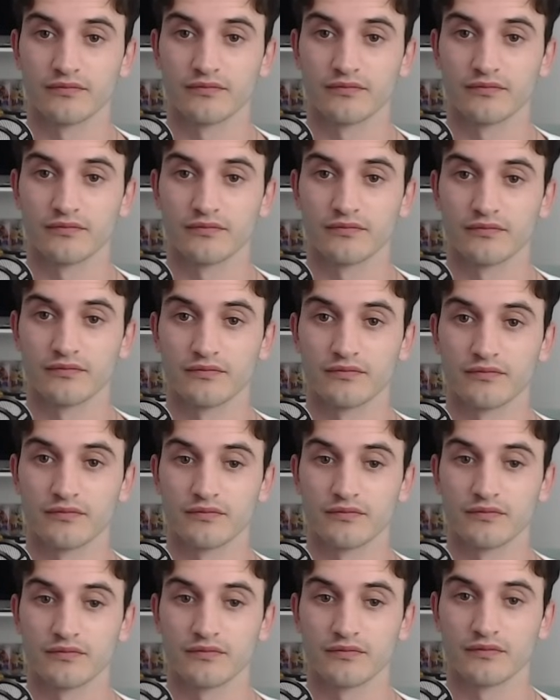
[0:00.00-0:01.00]
is perfect
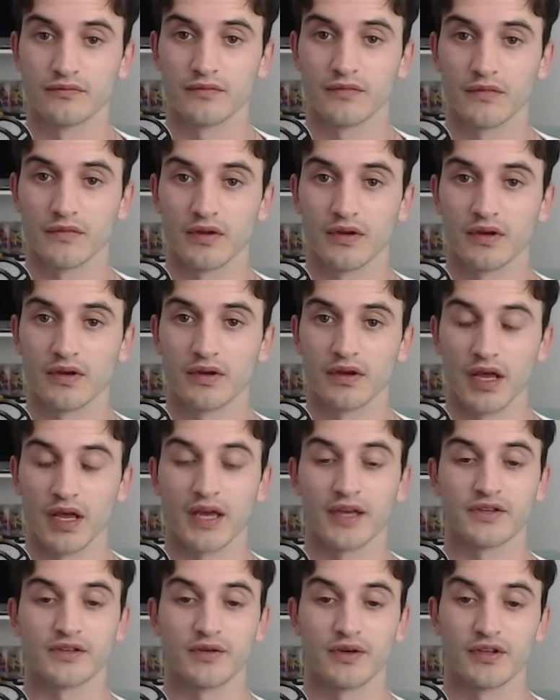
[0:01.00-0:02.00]
as I'm realizing a
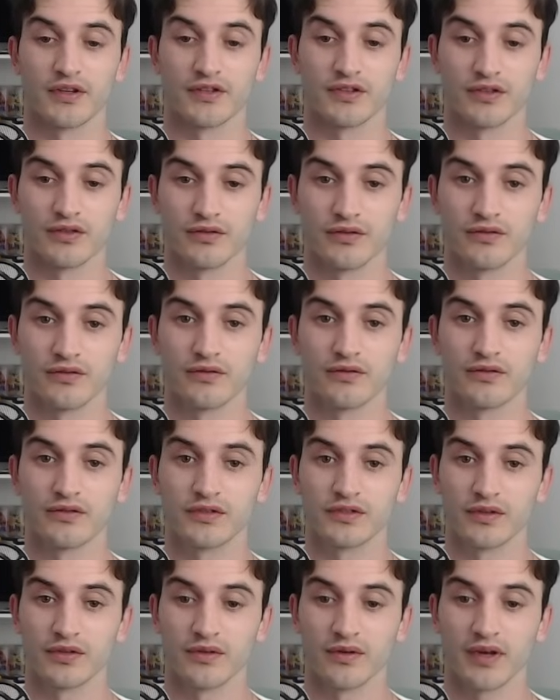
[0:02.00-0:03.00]
3-hit KO wouldn't
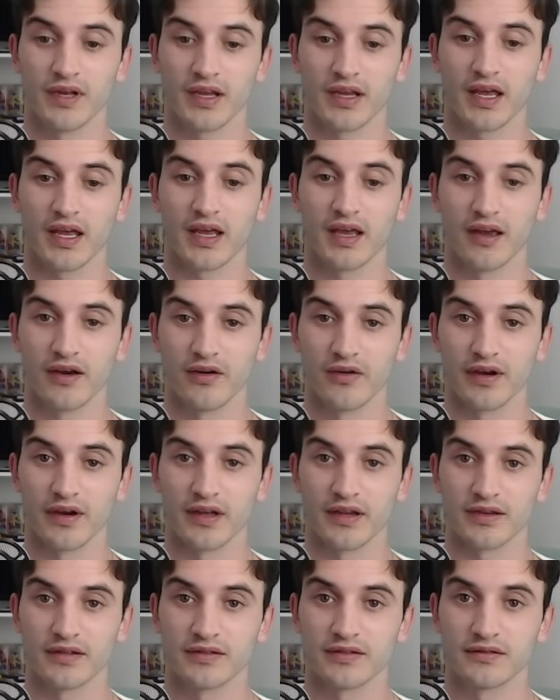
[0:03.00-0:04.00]
even work since she
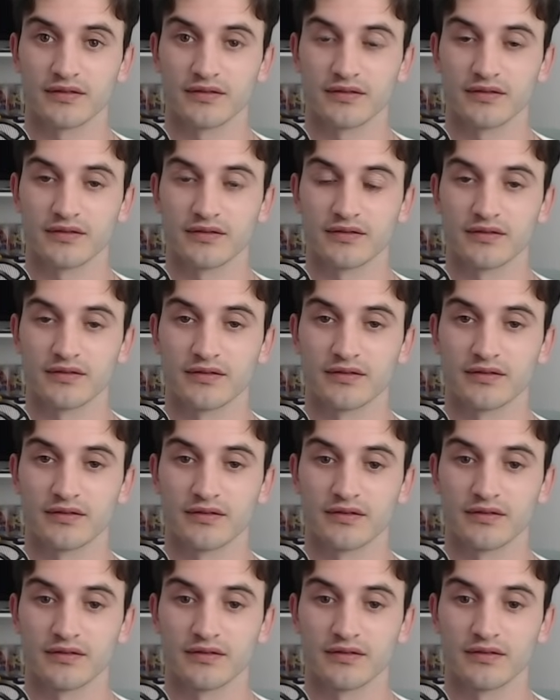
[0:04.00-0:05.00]
uses Thunder Wave to
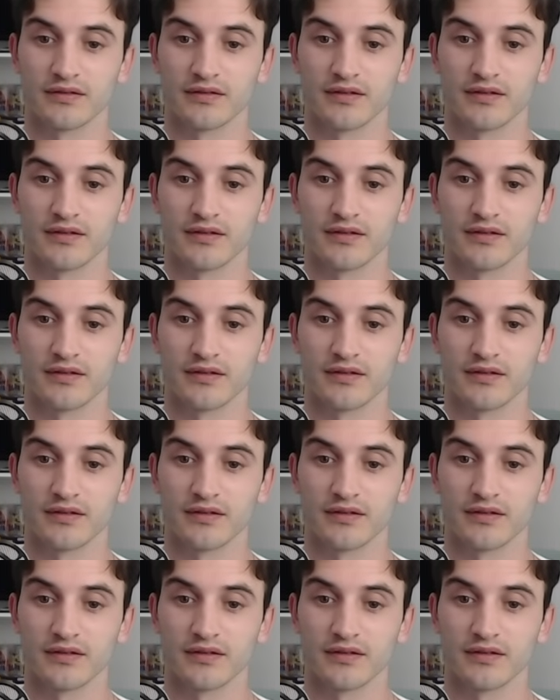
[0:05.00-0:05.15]
start